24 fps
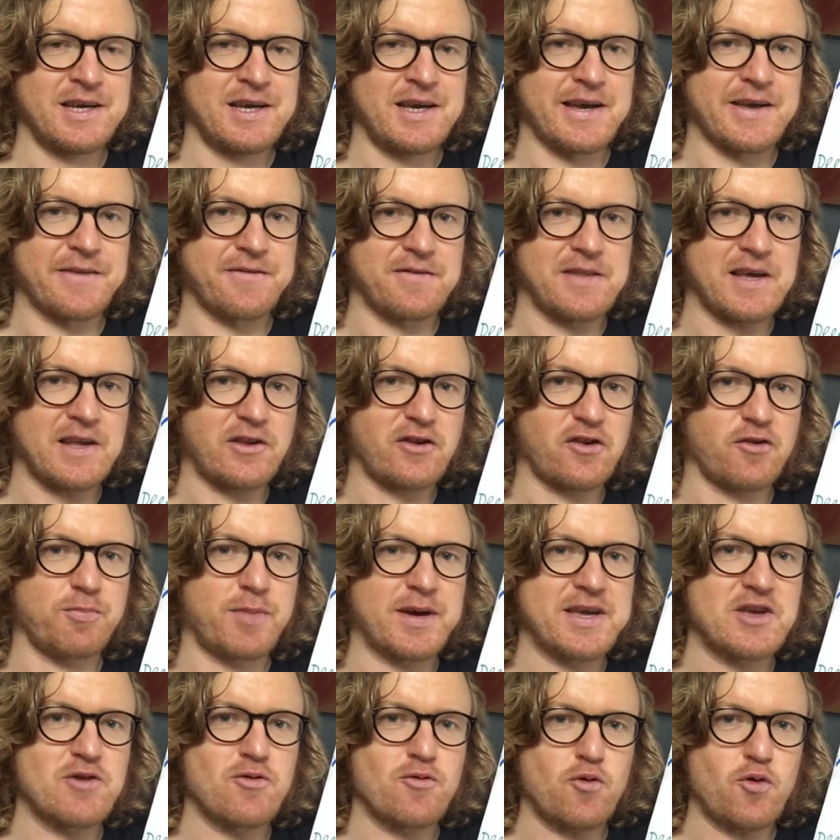And that's why
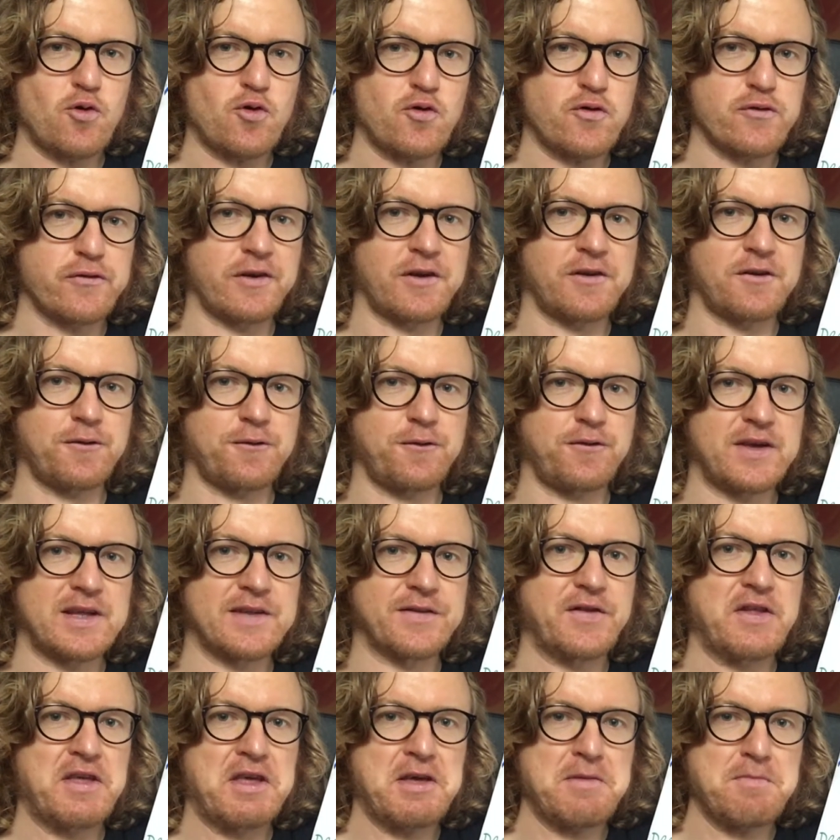you always feel
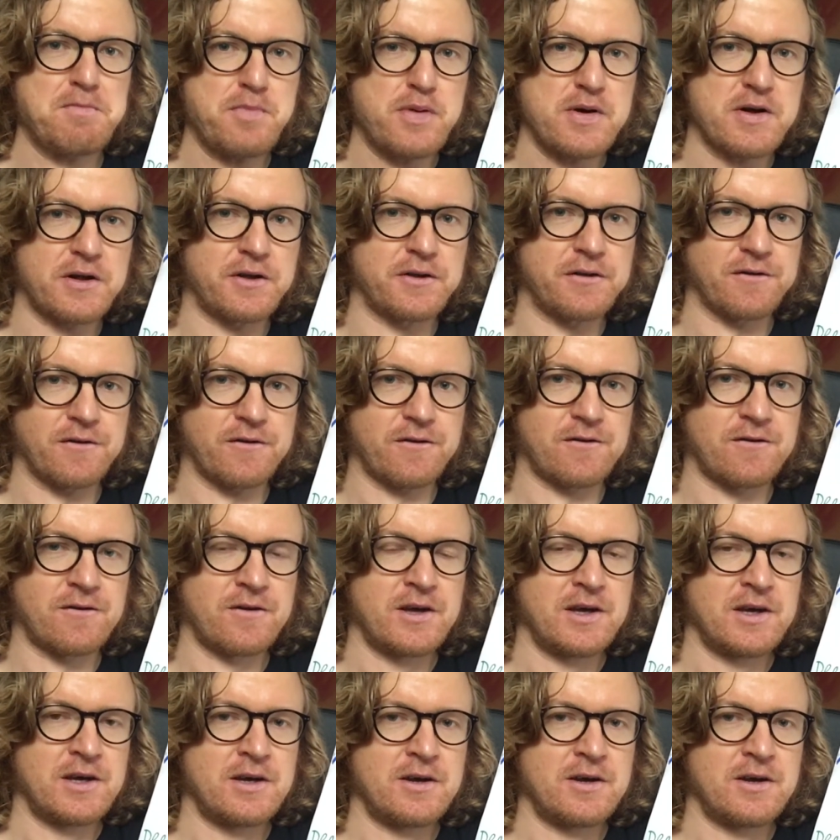the impulse